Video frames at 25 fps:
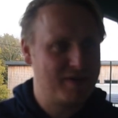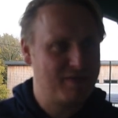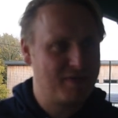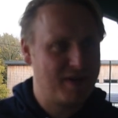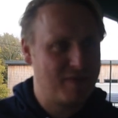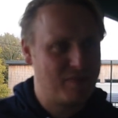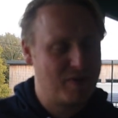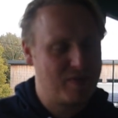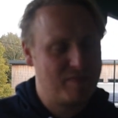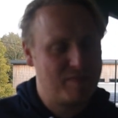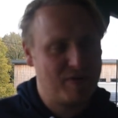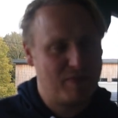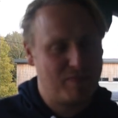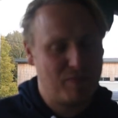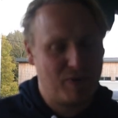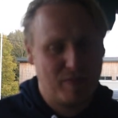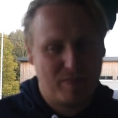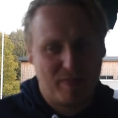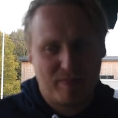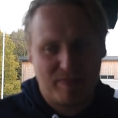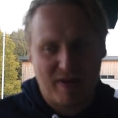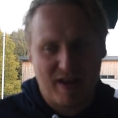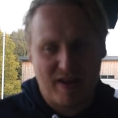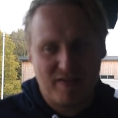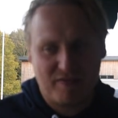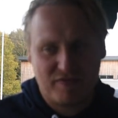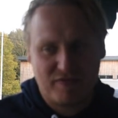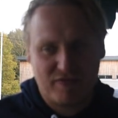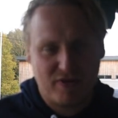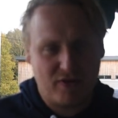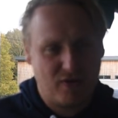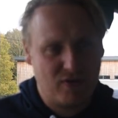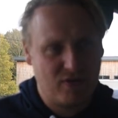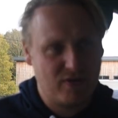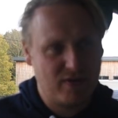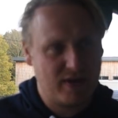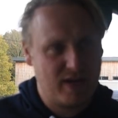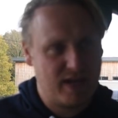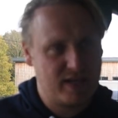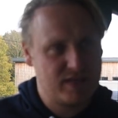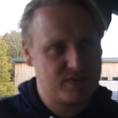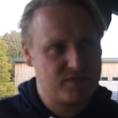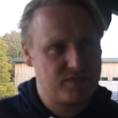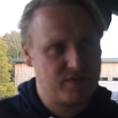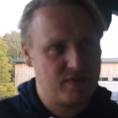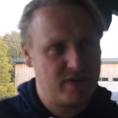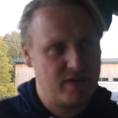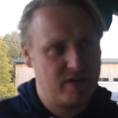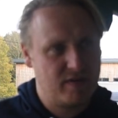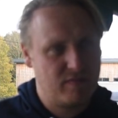Like we've planned for it, organised
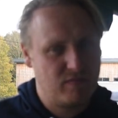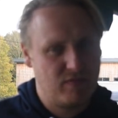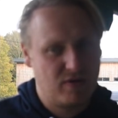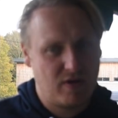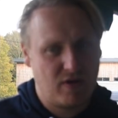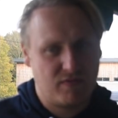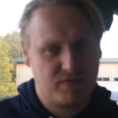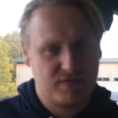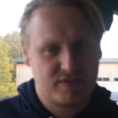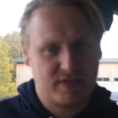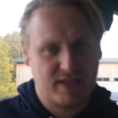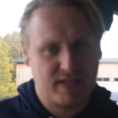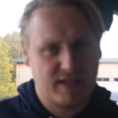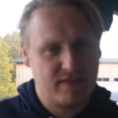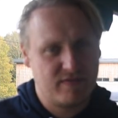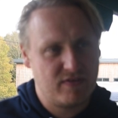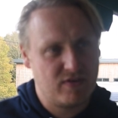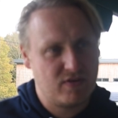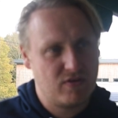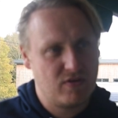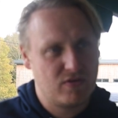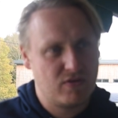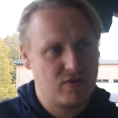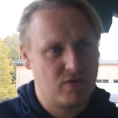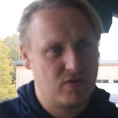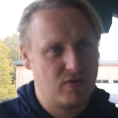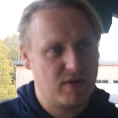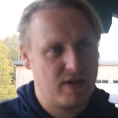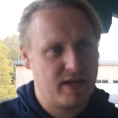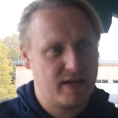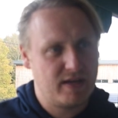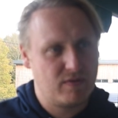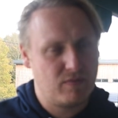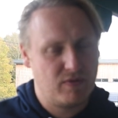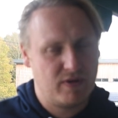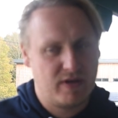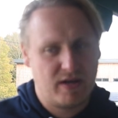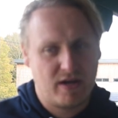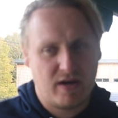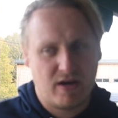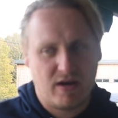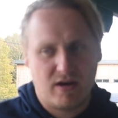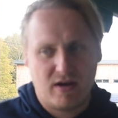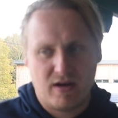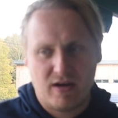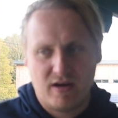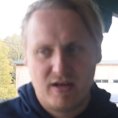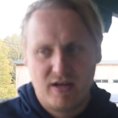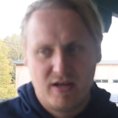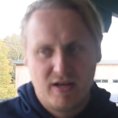for it, and we'll obviously give it a good go. Like we
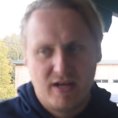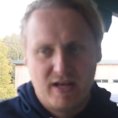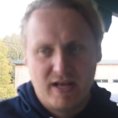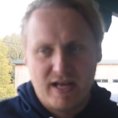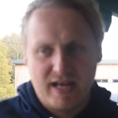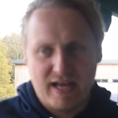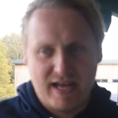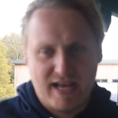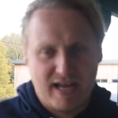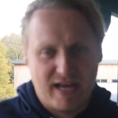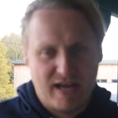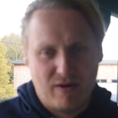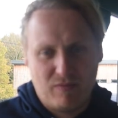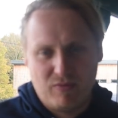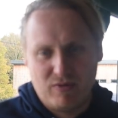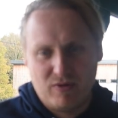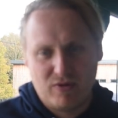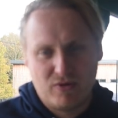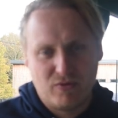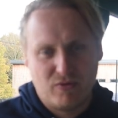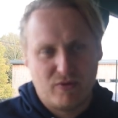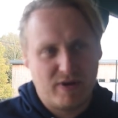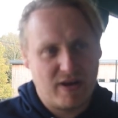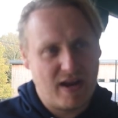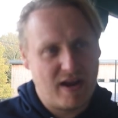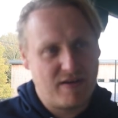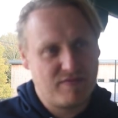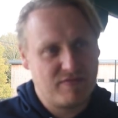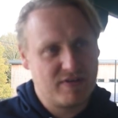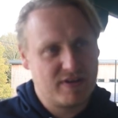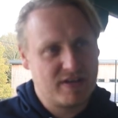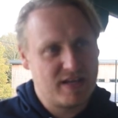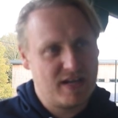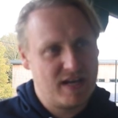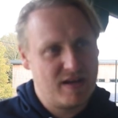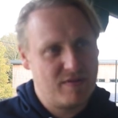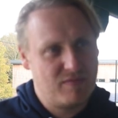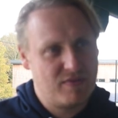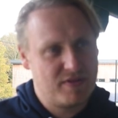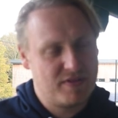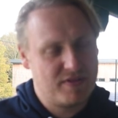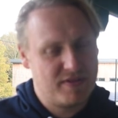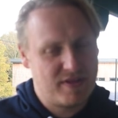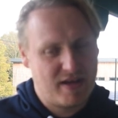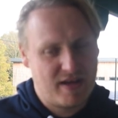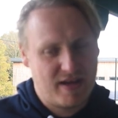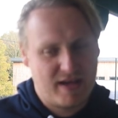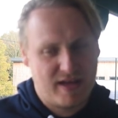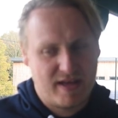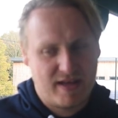are, we'll go into every game with
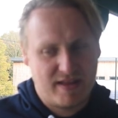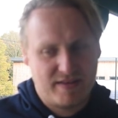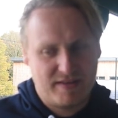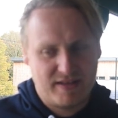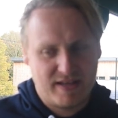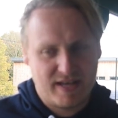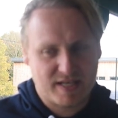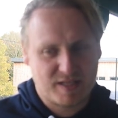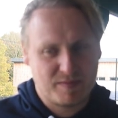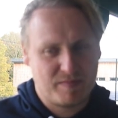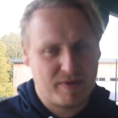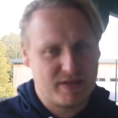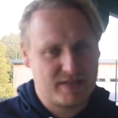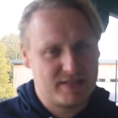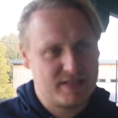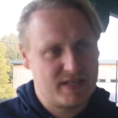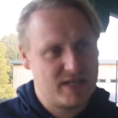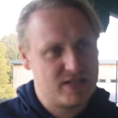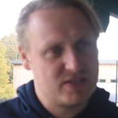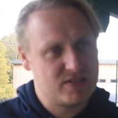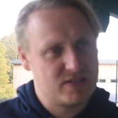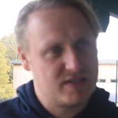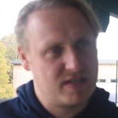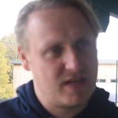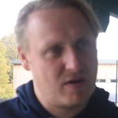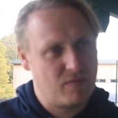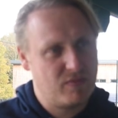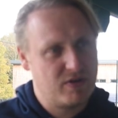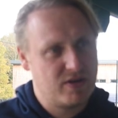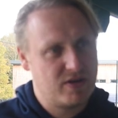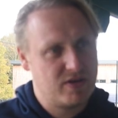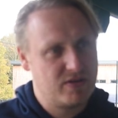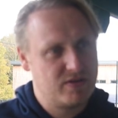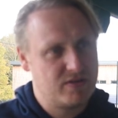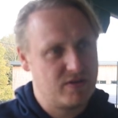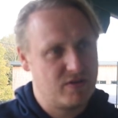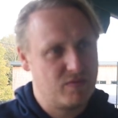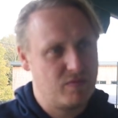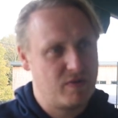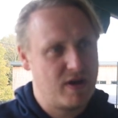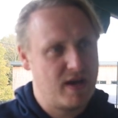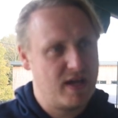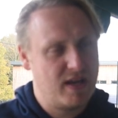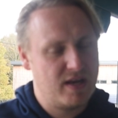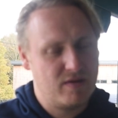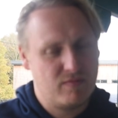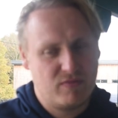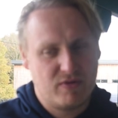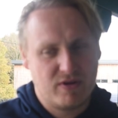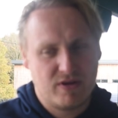the expectation that we can do
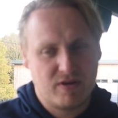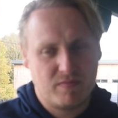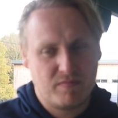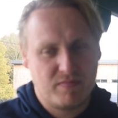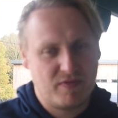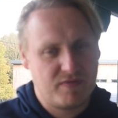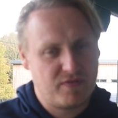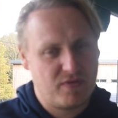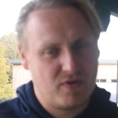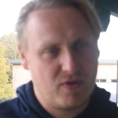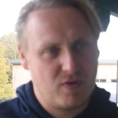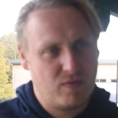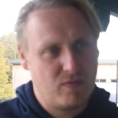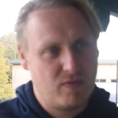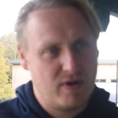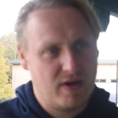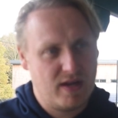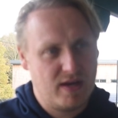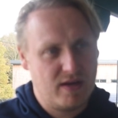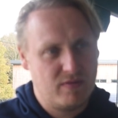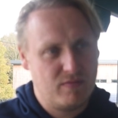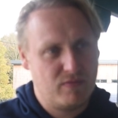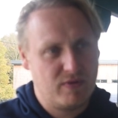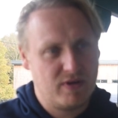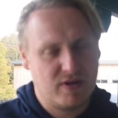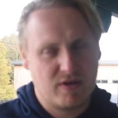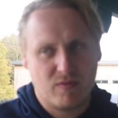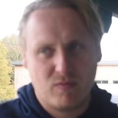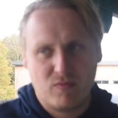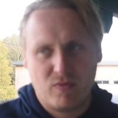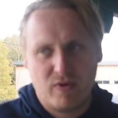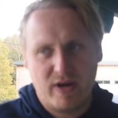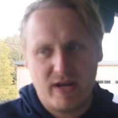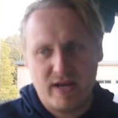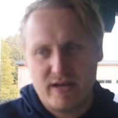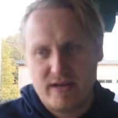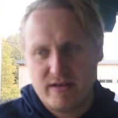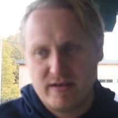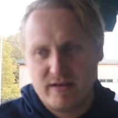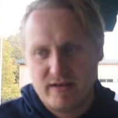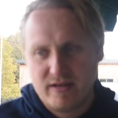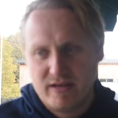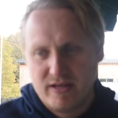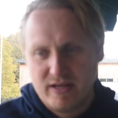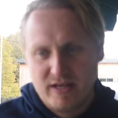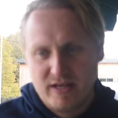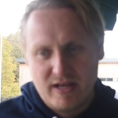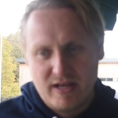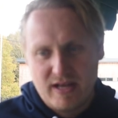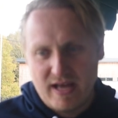well and we can perform well and we can win, and
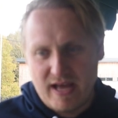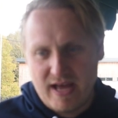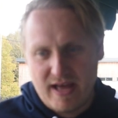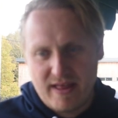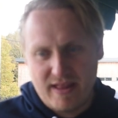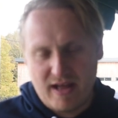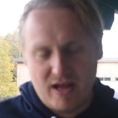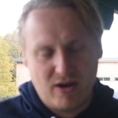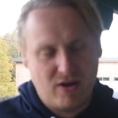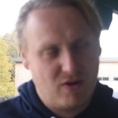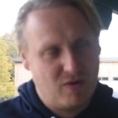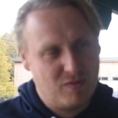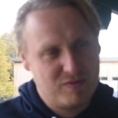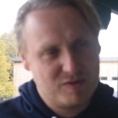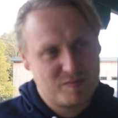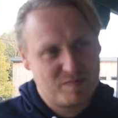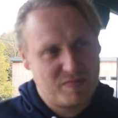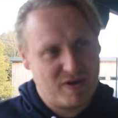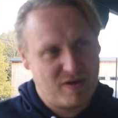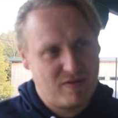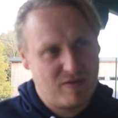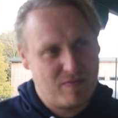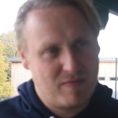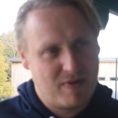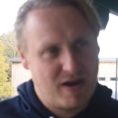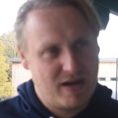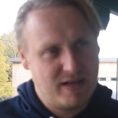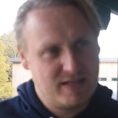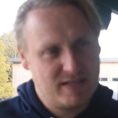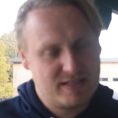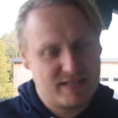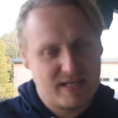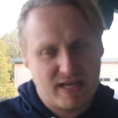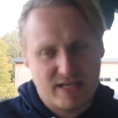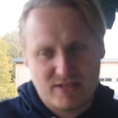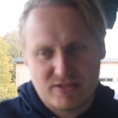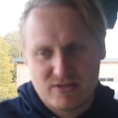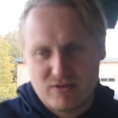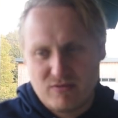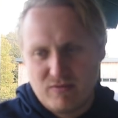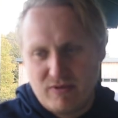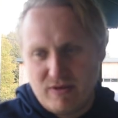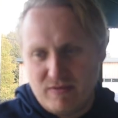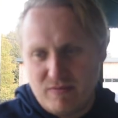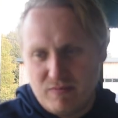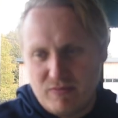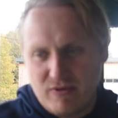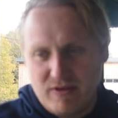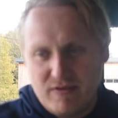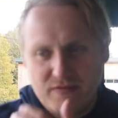that'll always be our mindset. So
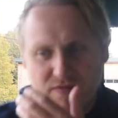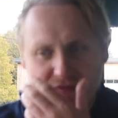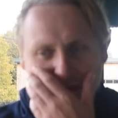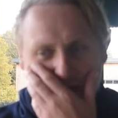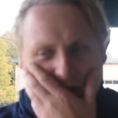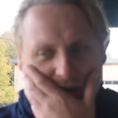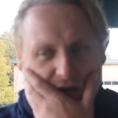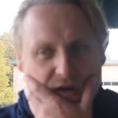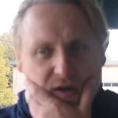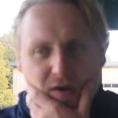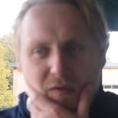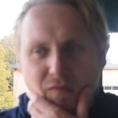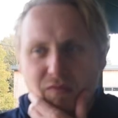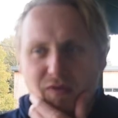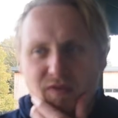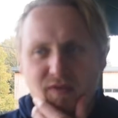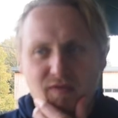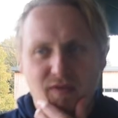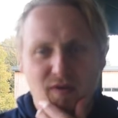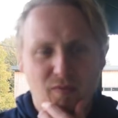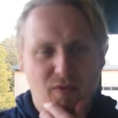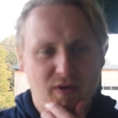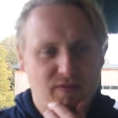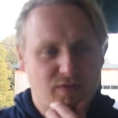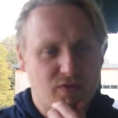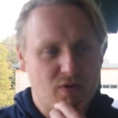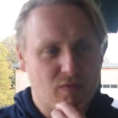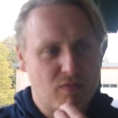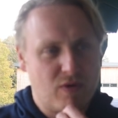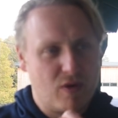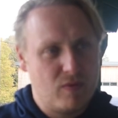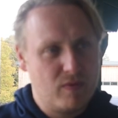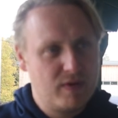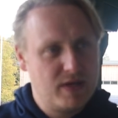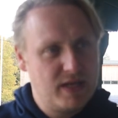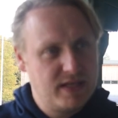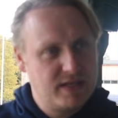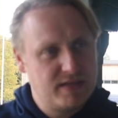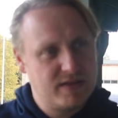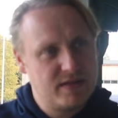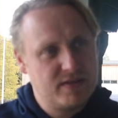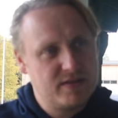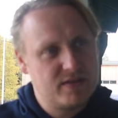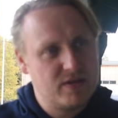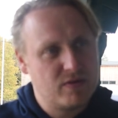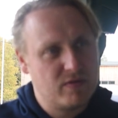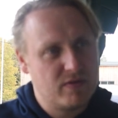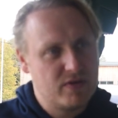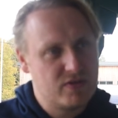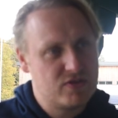we've done what we needed to
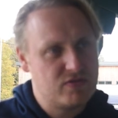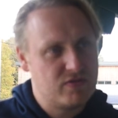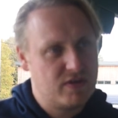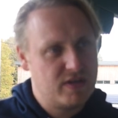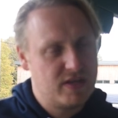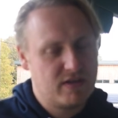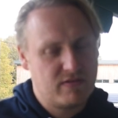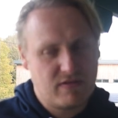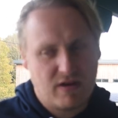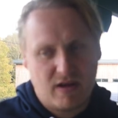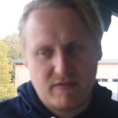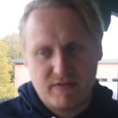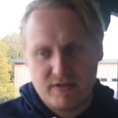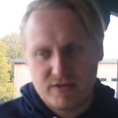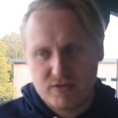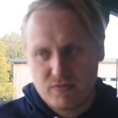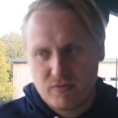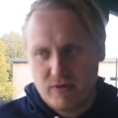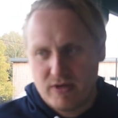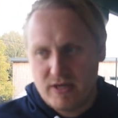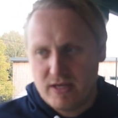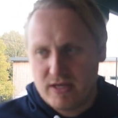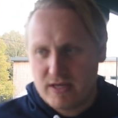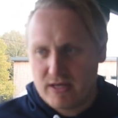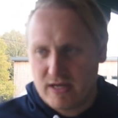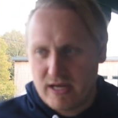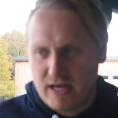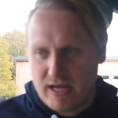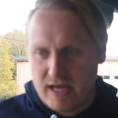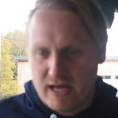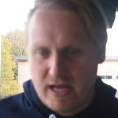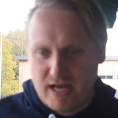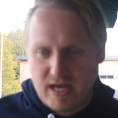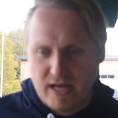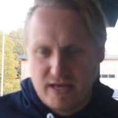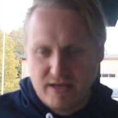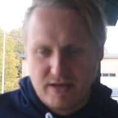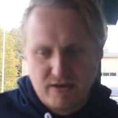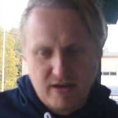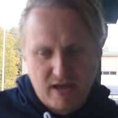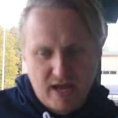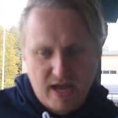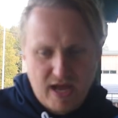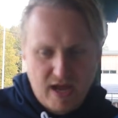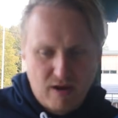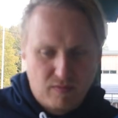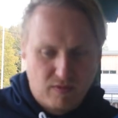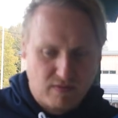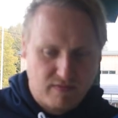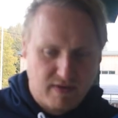do on the training ground this week, and
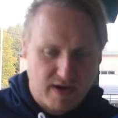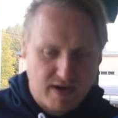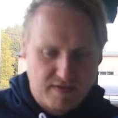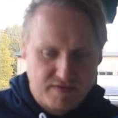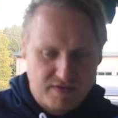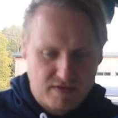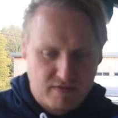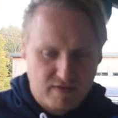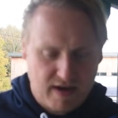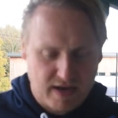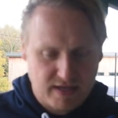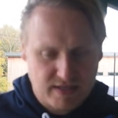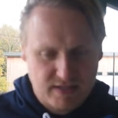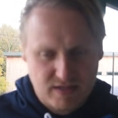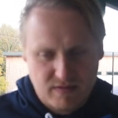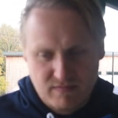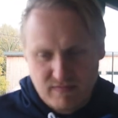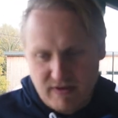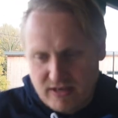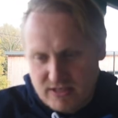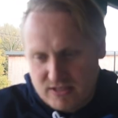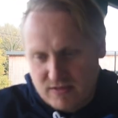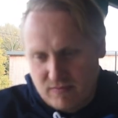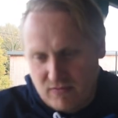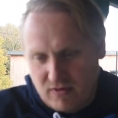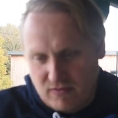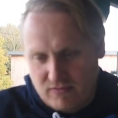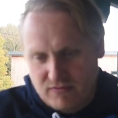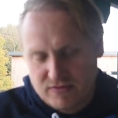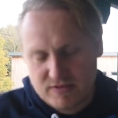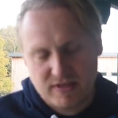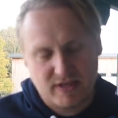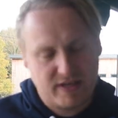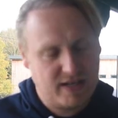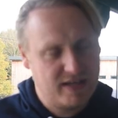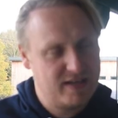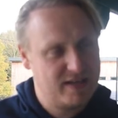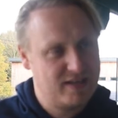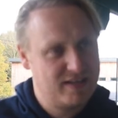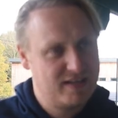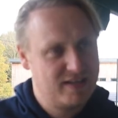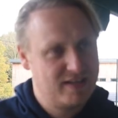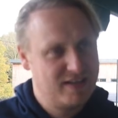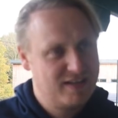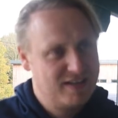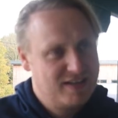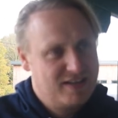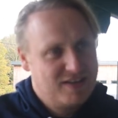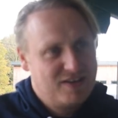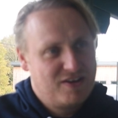we're ready for Wrexham. Wrexham obviously
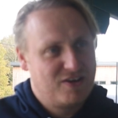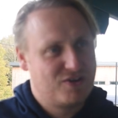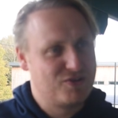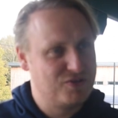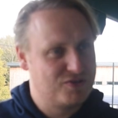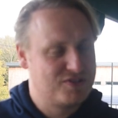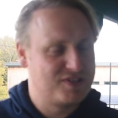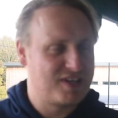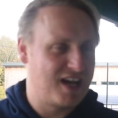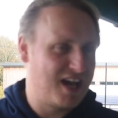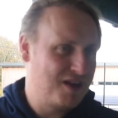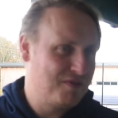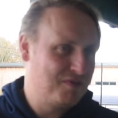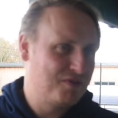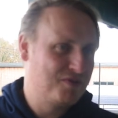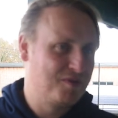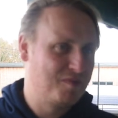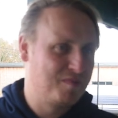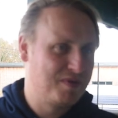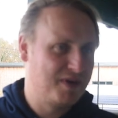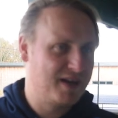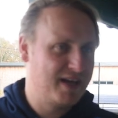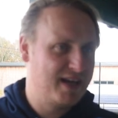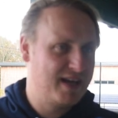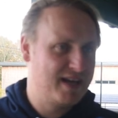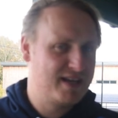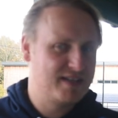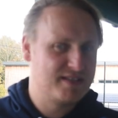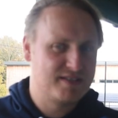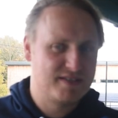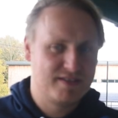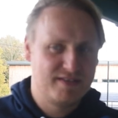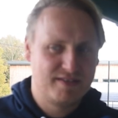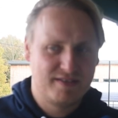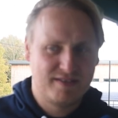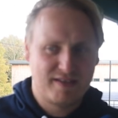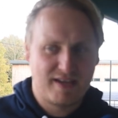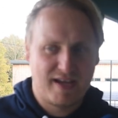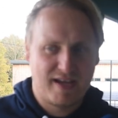a good side with good players, and